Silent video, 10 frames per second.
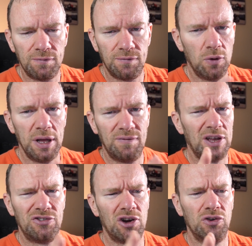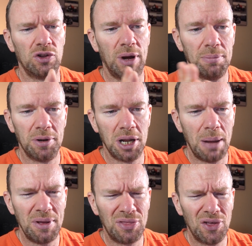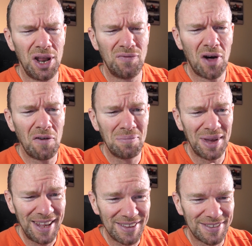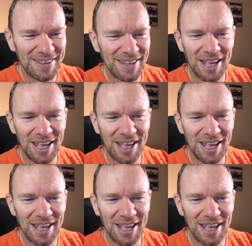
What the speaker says: fully fast charge all the way. But I mean, 35 minutes?